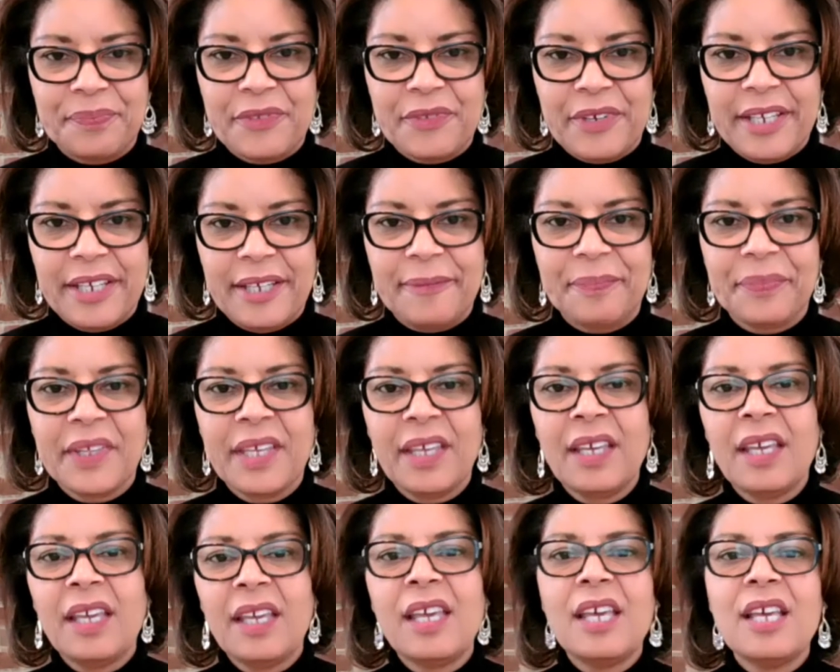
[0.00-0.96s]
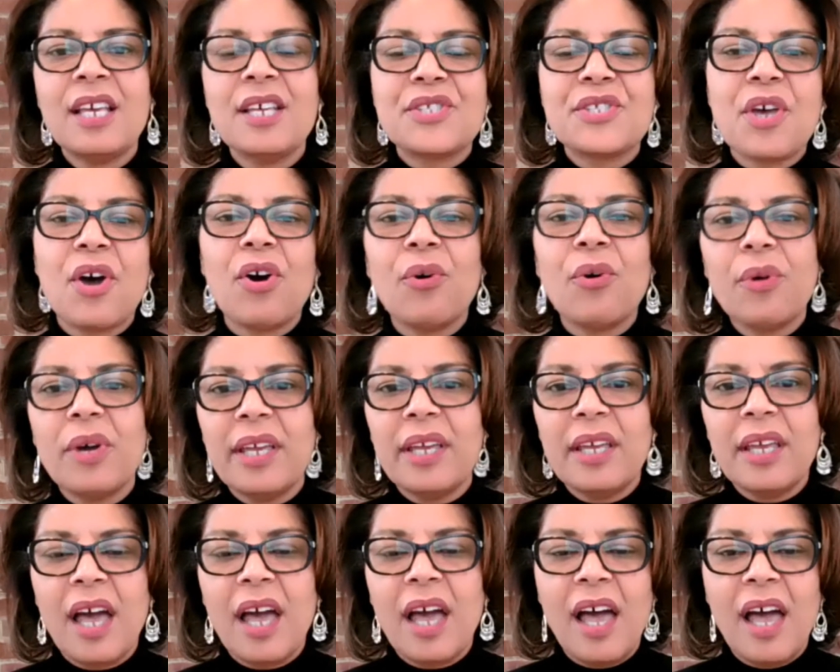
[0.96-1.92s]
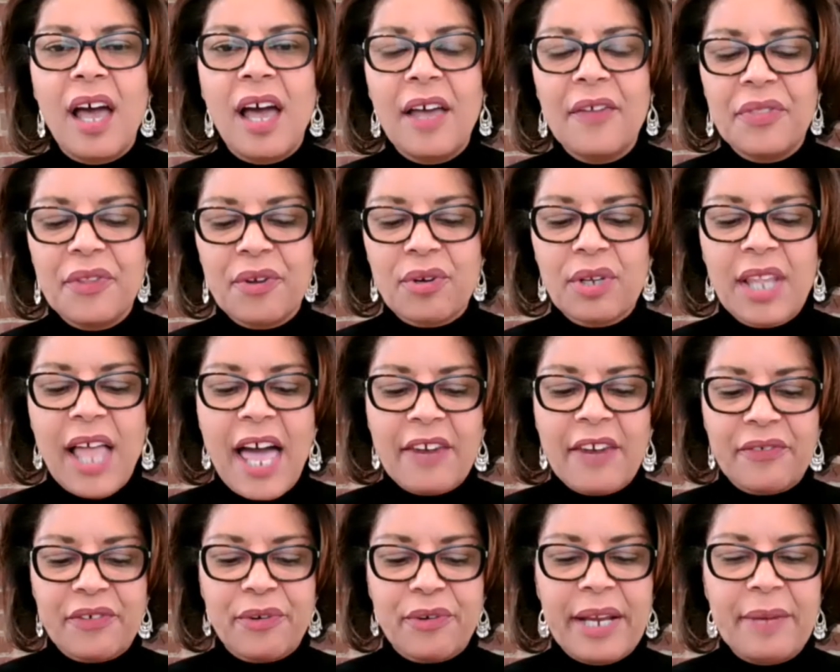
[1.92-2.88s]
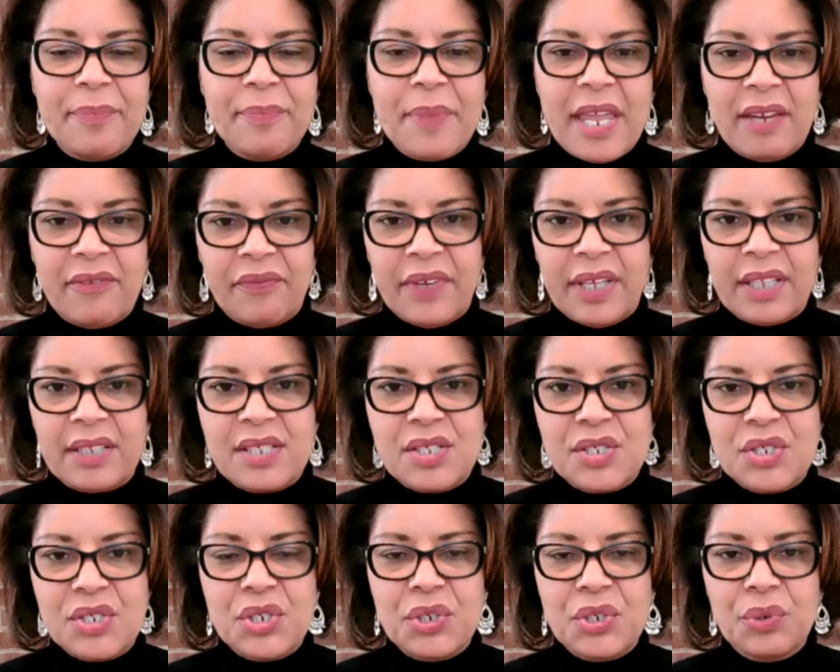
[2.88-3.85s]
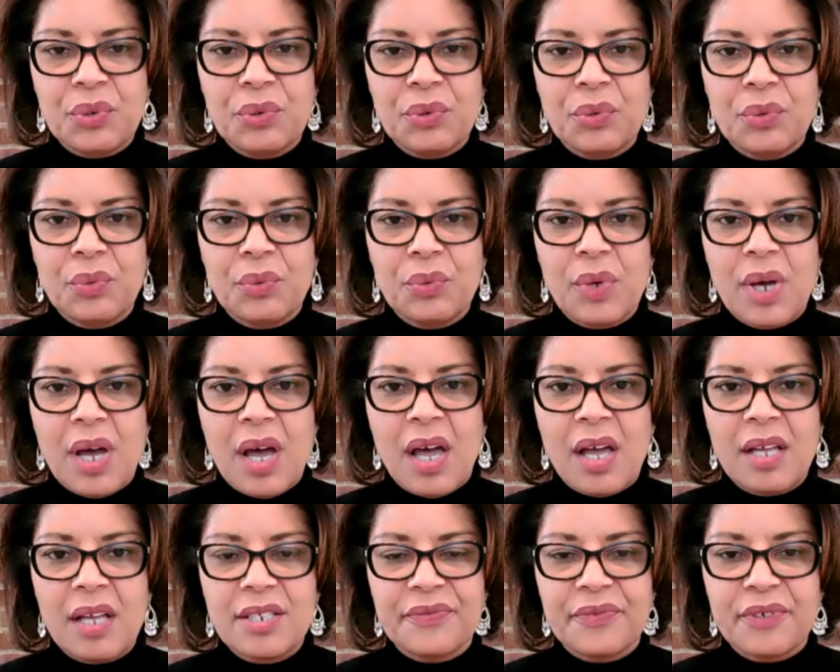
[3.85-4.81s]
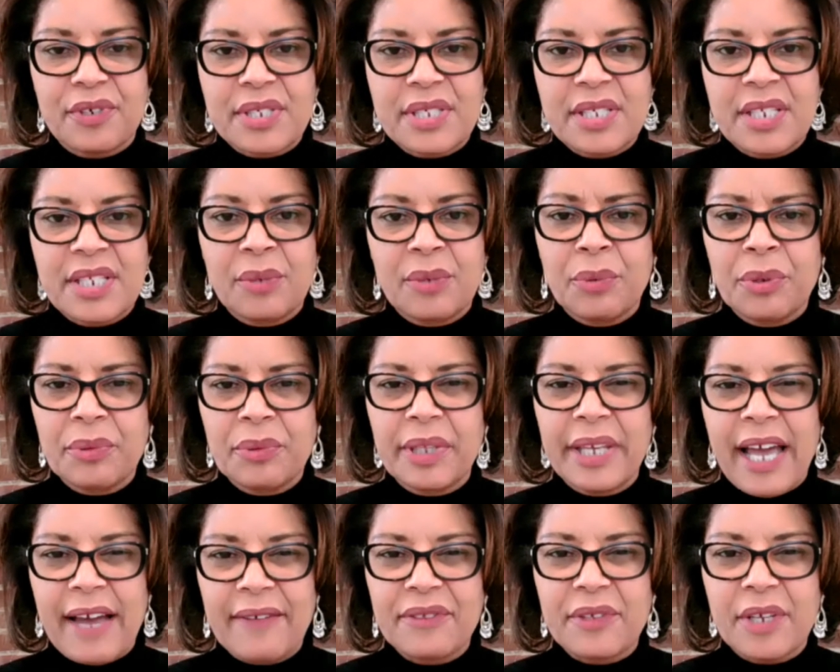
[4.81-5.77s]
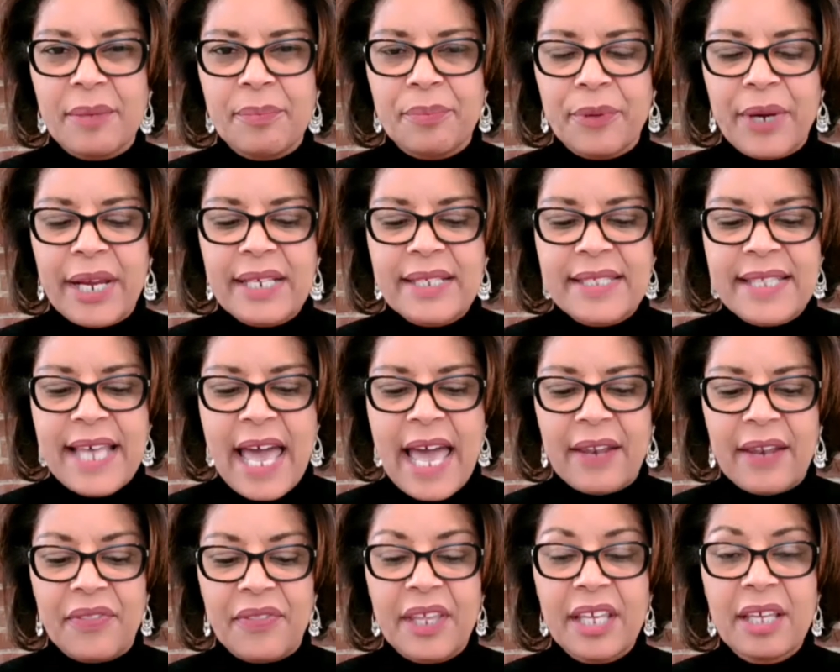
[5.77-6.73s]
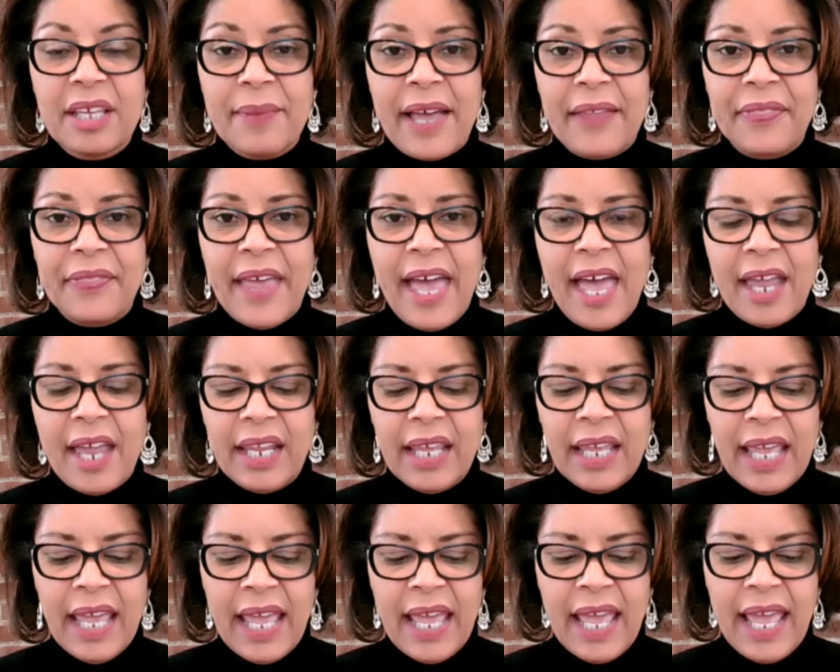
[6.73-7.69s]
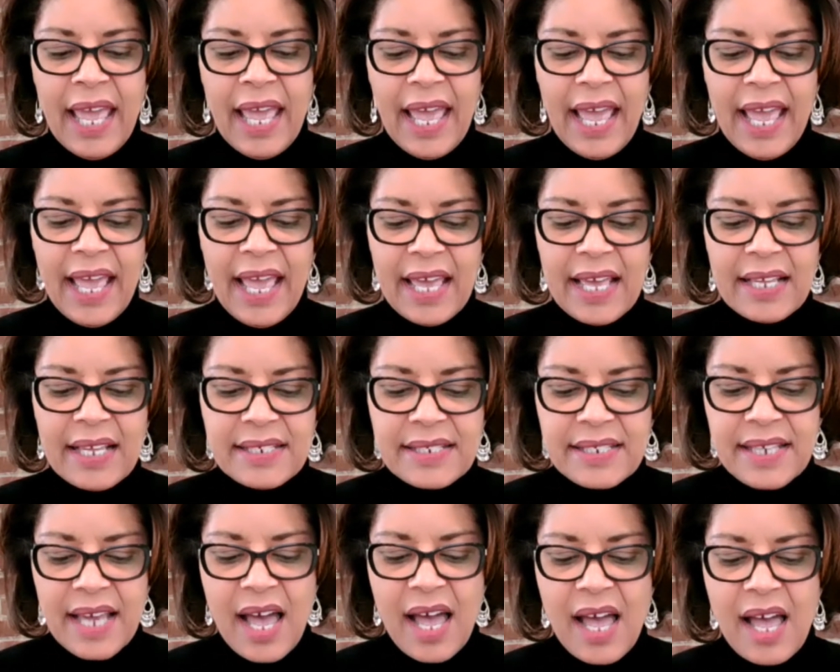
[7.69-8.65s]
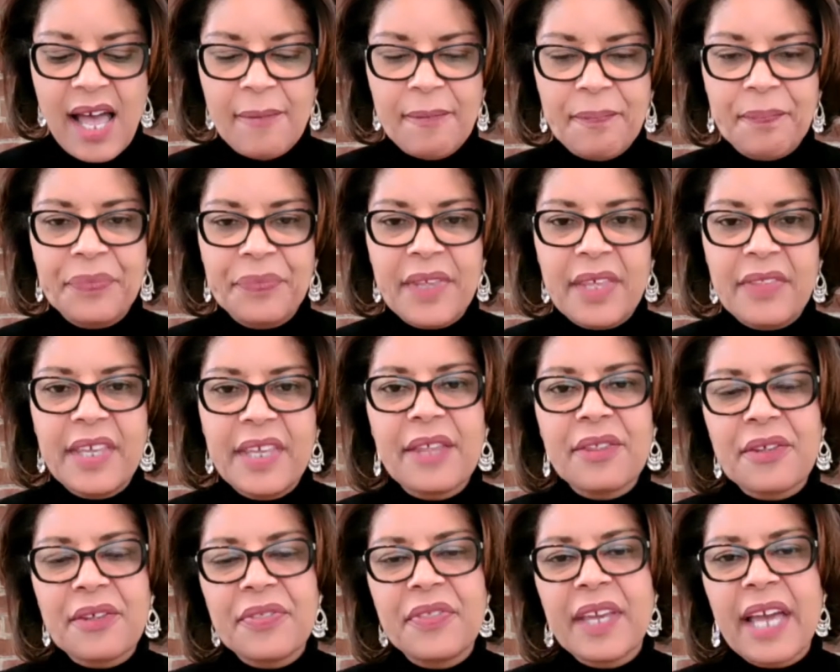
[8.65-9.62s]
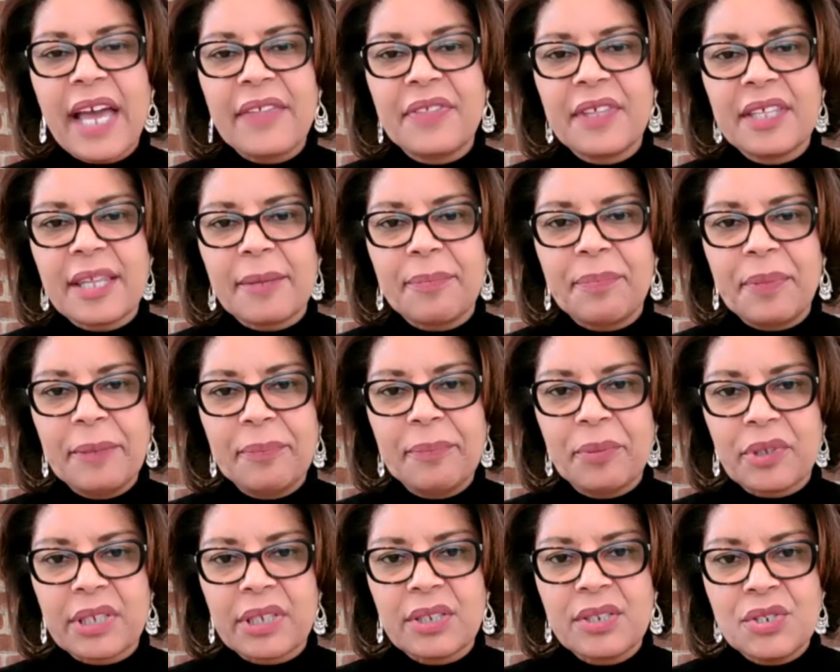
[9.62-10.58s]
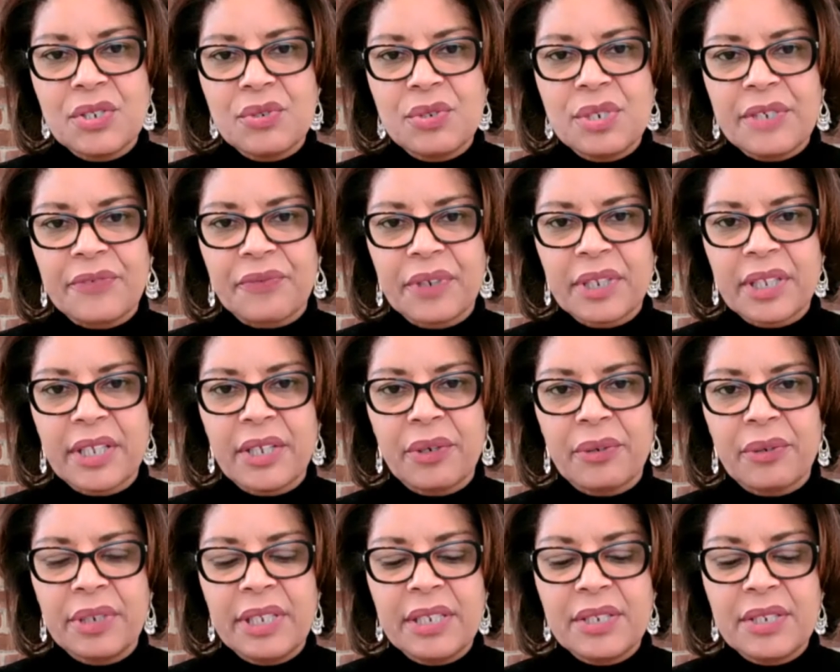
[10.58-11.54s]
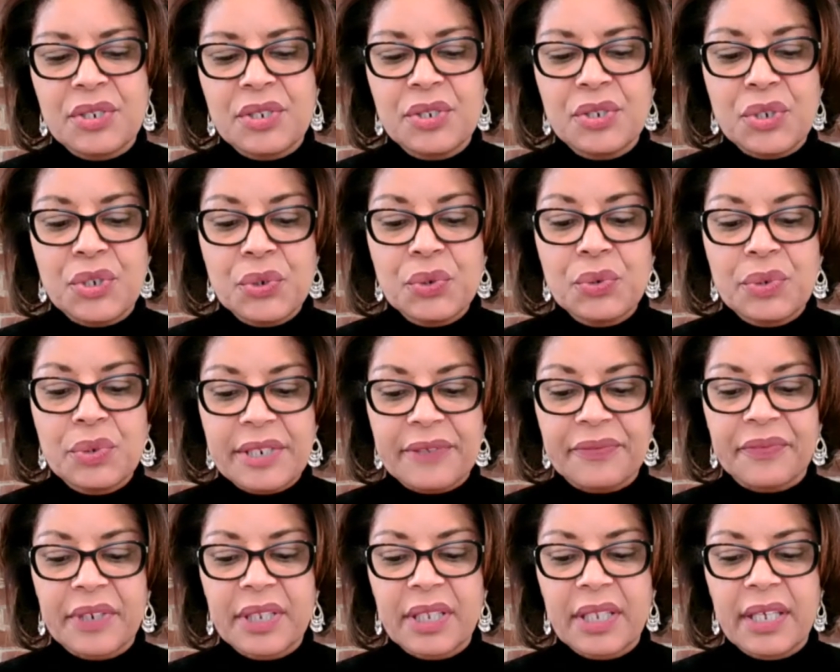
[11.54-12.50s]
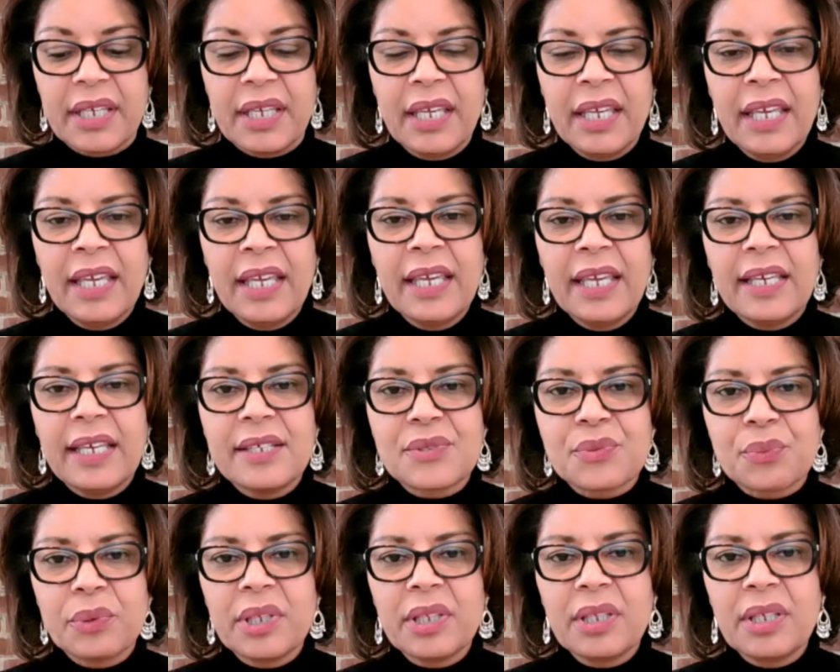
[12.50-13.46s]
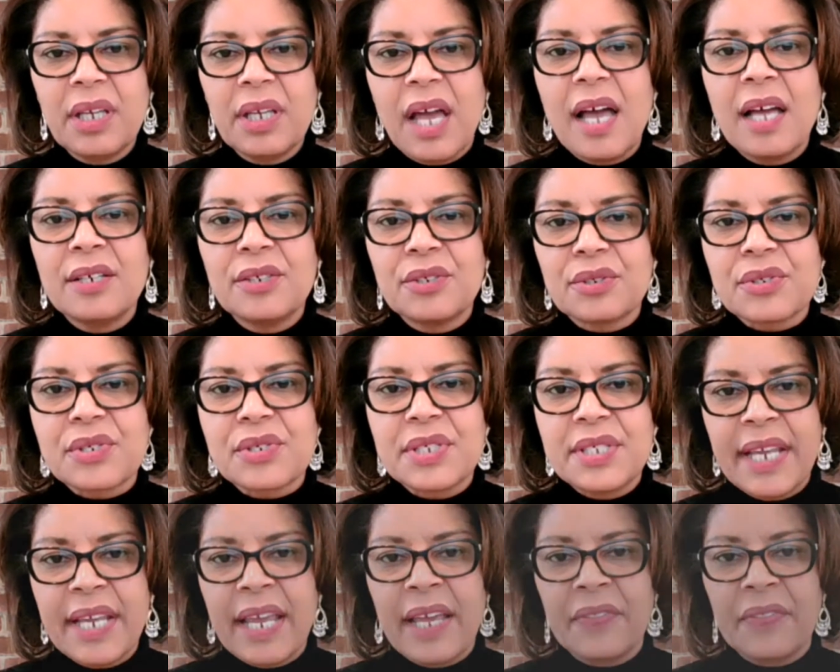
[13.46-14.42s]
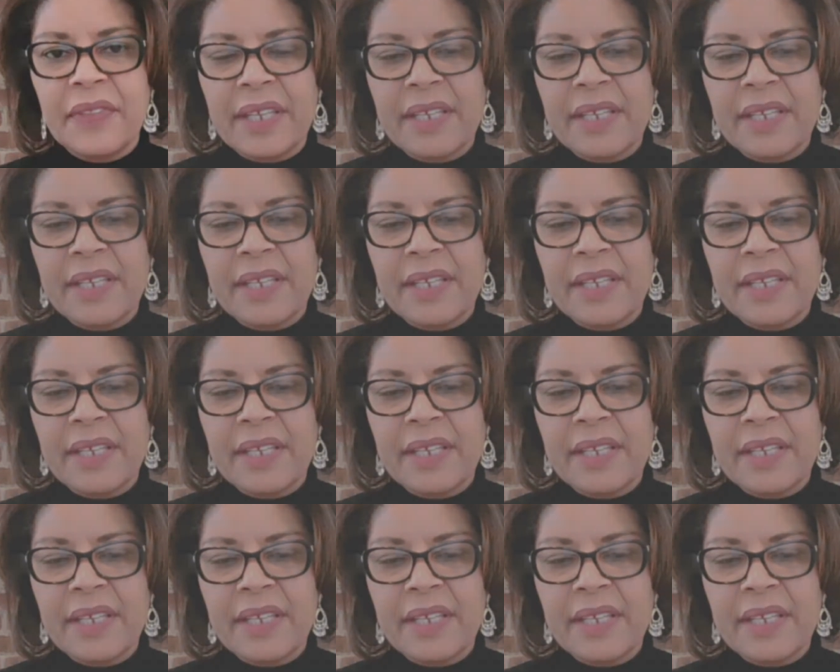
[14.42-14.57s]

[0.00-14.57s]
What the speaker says: right? So there are a lot of great benefits to diversity, and we really have to embrace that and think about that. And the other thing I think that people can do differently or need to do differently is really understand the